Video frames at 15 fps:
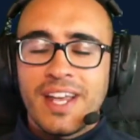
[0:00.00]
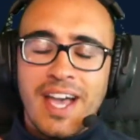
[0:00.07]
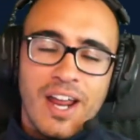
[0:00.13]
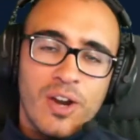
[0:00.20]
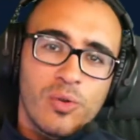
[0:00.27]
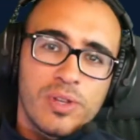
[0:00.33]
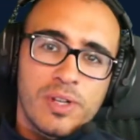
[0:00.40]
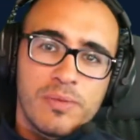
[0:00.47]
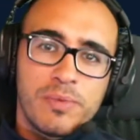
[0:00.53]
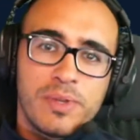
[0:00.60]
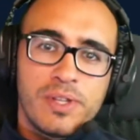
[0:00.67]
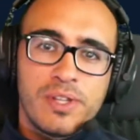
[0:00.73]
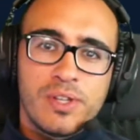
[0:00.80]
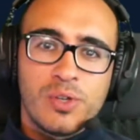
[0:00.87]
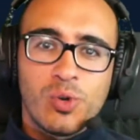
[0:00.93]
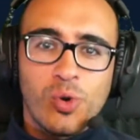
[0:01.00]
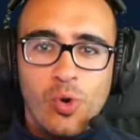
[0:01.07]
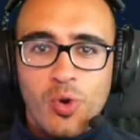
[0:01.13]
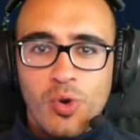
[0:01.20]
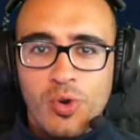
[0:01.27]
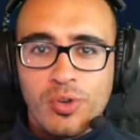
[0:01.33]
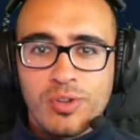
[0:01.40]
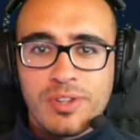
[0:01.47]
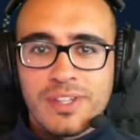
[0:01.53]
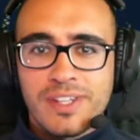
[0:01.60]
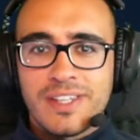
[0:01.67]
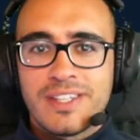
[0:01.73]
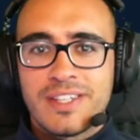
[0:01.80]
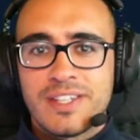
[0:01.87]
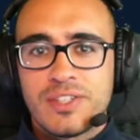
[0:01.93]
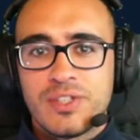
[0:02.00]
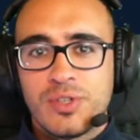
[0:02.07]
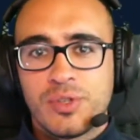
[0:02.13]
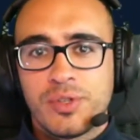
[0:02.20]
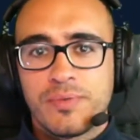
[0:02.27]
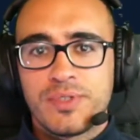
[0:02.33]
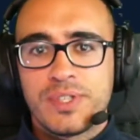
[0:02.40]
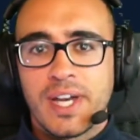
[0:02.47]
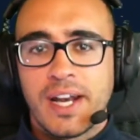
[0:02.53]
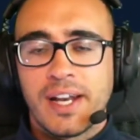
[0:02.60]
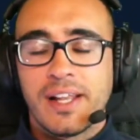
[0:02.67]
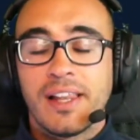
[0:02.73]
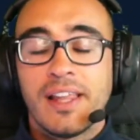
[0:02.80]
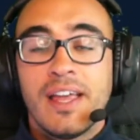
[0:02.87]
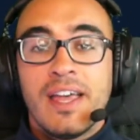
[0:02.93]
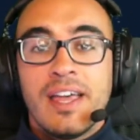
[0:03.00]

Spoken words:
another video on this YouTube channel.